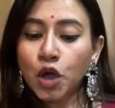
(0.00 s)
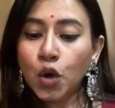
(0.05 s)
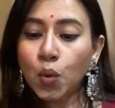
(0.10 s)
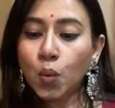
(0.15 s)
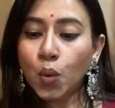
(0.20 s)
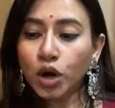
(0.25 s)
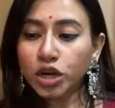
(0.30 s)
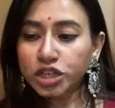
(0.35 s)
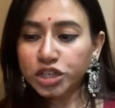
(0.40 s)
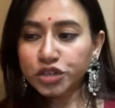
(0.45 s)

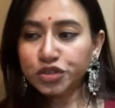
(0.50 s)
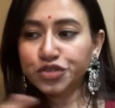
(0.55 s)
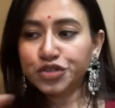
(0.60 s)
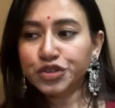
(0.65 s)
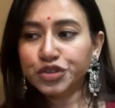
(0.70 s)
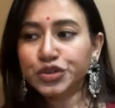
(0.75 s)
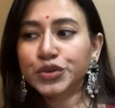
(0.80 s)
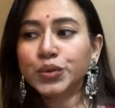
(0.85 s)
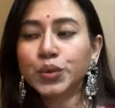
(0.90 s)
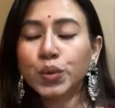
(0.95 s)
what you
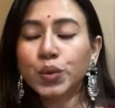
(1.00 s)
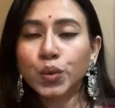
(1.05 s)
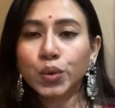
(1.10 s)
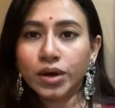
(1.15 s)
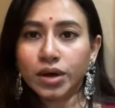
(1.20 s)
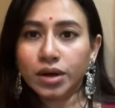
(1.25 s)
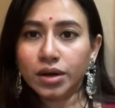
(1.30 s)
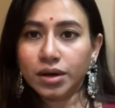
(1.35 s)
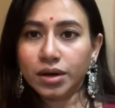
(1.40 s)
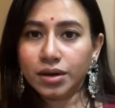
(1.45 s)
should do
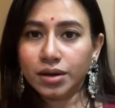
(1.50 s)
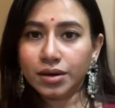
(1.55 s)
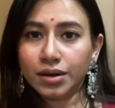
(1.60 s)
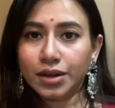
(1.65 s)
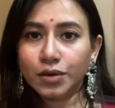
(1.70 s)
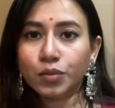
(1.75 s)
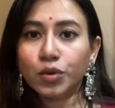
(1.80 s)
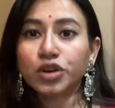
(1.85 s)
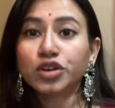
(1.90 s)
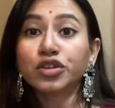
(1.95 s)

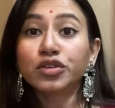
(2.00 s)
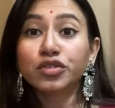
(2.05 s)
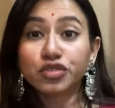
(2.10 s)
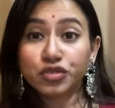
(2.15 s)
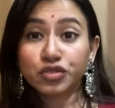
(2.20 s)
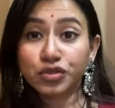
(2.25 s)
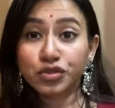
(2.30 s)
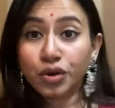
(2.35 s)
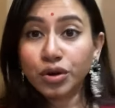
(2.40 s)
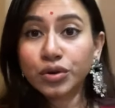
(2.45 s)
and what you
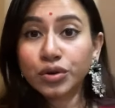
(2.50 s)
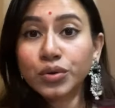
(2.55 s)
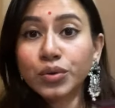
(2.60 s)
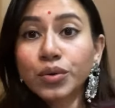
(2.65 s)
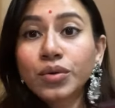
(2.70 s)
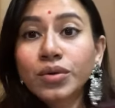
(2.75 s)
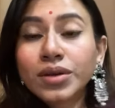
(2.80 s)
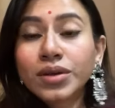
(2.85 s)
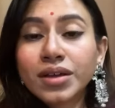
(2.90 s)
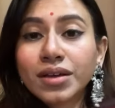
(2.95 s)
should not
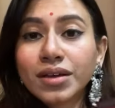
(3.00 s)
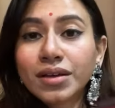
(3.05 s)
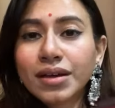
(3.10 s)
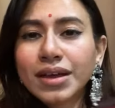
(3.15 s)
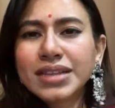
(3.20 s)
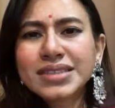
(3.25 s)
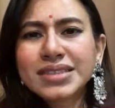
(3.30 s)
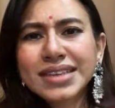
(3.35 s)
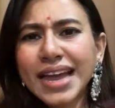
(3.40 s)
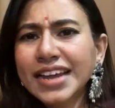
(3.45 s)
do.
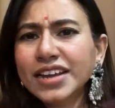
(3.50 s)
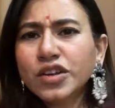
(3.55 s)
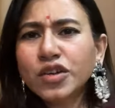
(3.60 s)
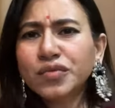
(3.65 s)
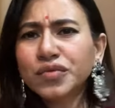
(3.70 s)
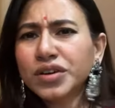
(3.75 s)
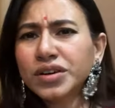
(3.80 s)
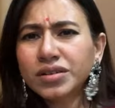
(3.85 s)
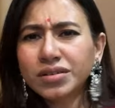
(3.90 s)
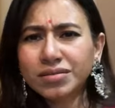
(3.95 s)
It's kind
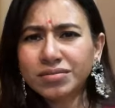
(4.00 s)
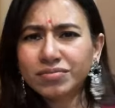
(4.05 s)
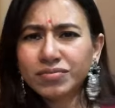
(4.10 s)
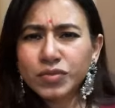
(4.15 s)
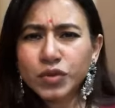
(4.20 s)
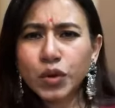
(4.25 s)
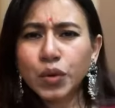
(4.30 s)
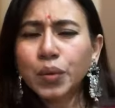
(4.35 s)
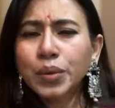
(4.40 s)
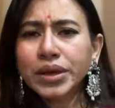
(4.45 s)
of a
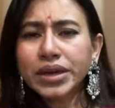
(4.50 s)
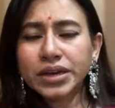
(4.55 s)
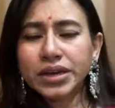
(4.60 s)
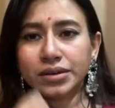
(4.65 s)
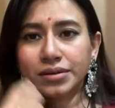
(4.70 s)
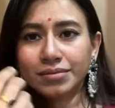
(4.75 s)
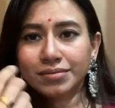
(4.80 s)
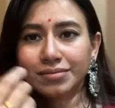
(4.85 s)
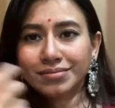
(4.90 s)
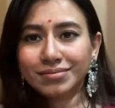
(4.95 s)
quick
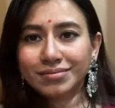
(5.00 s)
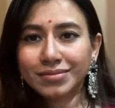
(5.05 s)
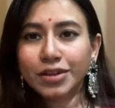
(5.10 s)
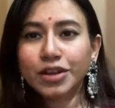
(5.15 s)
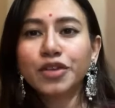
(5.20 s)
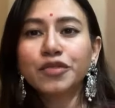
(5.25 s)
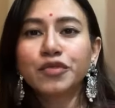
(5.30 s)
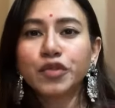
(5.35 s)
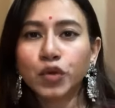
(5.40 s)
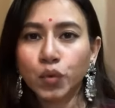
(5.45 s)

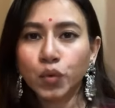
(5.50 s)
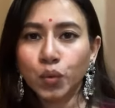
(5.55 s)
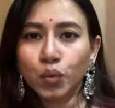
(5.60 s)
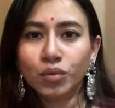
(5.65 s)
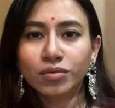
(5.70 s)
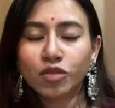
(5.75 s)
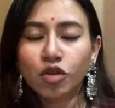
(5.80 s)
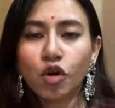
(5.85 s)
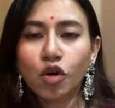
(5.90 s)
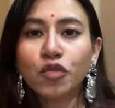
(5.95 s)
review
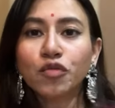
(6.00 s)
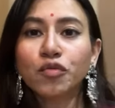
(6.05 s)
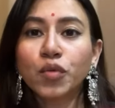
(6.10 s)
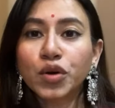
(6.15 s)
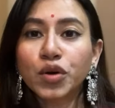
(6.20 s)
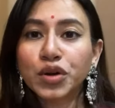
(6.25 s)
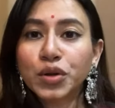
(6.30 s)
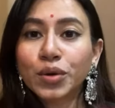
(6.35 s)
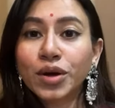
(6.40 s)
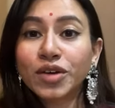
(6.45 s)
of
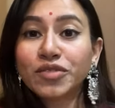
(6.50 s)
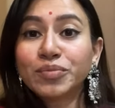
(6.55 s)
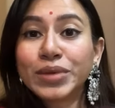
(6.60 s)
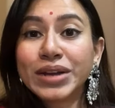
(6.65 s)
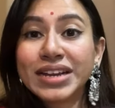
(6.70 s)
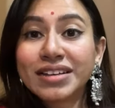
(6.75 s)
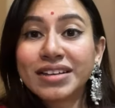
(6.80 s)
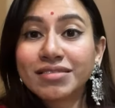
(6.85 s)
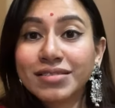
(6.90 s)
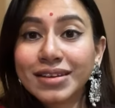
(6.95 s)
what you have
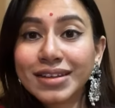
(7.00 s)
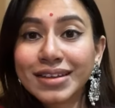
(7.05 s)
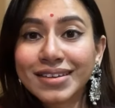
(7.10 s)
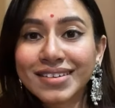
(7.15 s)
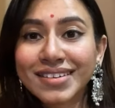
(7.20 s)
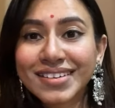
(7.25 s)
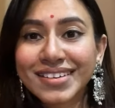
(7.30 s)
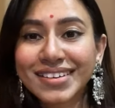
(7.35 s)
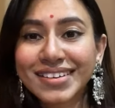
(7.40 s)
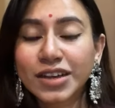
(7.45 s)
been learning.
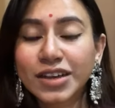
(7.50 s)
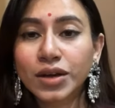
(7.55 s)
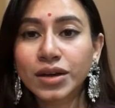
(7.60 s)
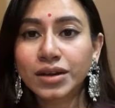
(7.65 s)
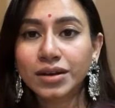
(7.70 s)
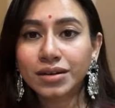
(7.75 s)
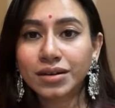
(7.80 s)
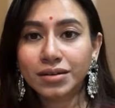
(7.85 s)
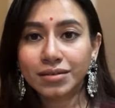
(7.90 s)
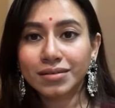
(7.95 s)

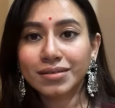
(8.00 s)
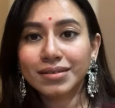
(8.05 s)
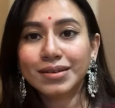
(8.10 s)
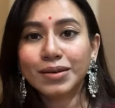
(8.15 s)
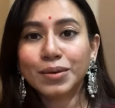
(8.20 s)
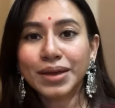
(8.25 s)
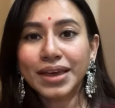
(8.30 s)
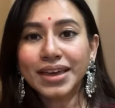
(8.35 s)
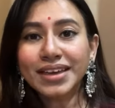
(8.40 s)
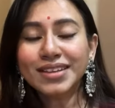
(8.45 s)

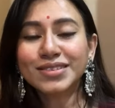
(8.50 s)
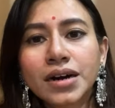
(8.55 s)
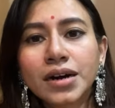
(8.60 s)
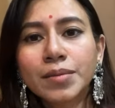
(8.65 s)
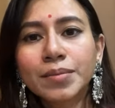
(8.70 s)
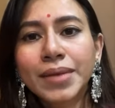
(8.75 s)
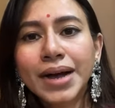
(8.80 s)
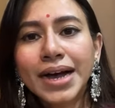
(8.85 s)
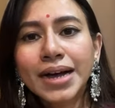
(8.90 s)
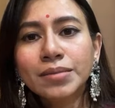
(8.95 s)
Okay.
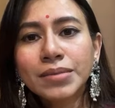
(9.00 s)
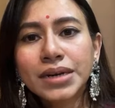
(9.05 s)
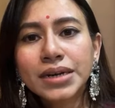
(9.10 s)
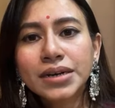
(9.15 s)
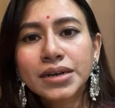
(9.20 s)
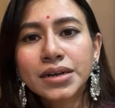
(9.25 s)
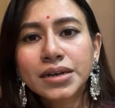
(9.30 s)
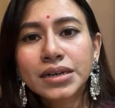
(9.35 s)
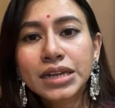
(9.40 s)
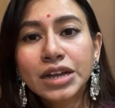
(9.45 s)
Ma'am,
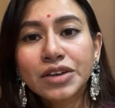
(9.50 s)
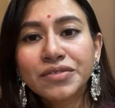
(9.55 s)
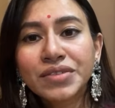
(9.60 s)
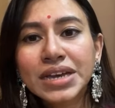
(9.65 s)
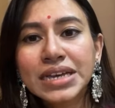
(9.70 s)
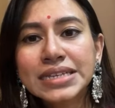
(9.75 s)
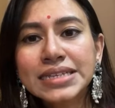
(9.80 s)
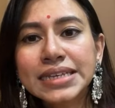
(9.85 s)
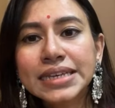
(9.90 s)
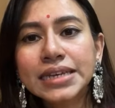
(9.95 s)
Navya
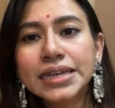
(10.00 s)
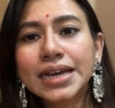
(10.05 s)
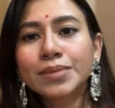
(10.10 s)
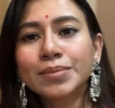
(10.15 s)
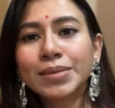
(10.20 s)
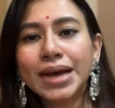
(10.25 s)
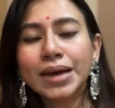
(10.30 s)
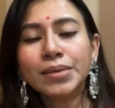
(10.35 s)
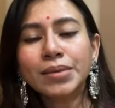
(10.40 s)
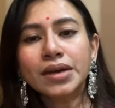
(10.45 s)
is saying,
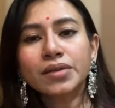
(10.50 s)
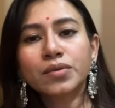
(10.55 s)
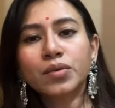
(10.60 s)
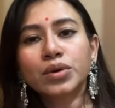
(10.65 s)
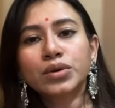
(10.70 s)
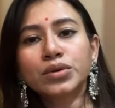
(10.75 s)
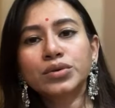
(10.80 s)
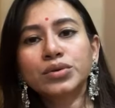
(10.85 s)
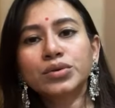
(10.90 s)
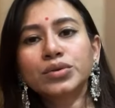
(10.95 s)
ma'am, I
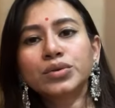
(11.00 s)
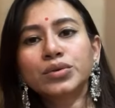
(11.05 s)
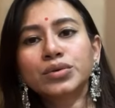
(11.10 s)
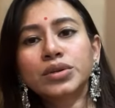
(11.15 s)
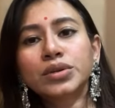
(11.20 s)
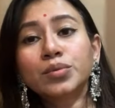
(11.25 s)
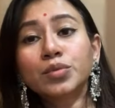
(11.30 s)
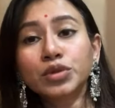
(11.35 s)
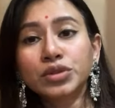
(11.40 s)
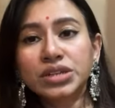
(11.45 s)
want to know the
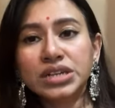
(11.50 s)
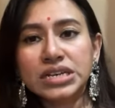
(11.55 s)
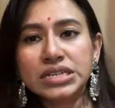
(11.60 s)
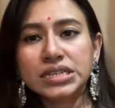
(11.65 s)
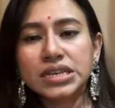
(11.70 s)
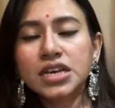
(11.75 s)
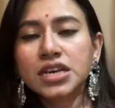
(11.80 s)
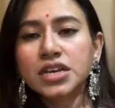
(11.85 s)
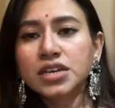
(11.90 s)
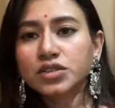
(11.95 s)
mudras.
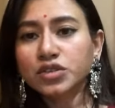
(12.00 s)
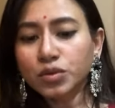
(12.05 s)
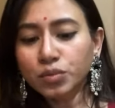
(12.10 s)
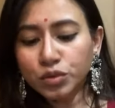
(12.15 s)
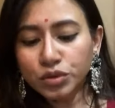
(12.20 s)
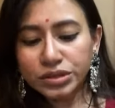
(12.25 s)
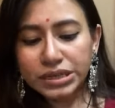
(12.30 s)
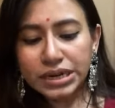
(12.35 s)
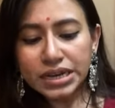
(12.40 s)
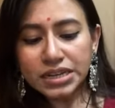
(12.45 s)
So
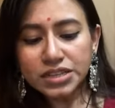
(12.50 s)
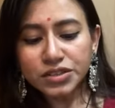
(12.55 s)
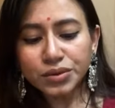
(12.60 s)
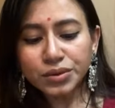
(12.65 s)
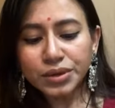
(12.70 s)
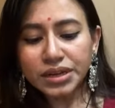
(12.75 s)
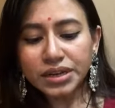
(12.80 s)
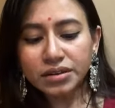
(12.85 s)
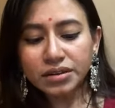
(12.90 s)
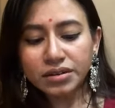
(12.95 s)
mudras, you
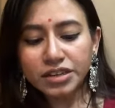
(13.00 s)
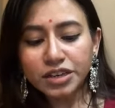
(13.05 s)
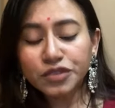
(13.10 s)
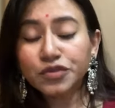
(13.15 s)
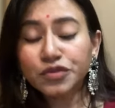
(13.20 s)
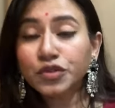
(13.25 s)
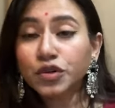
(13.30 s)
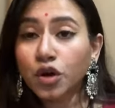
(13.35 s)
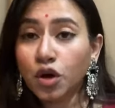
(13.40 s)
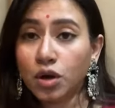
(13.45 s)
can learn it
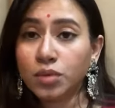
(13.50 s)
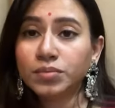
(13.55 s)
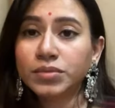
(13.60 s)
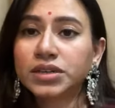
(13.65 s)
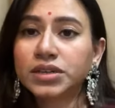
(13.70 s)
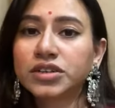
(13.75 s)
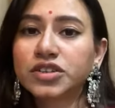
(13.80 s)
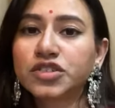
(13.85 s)
from the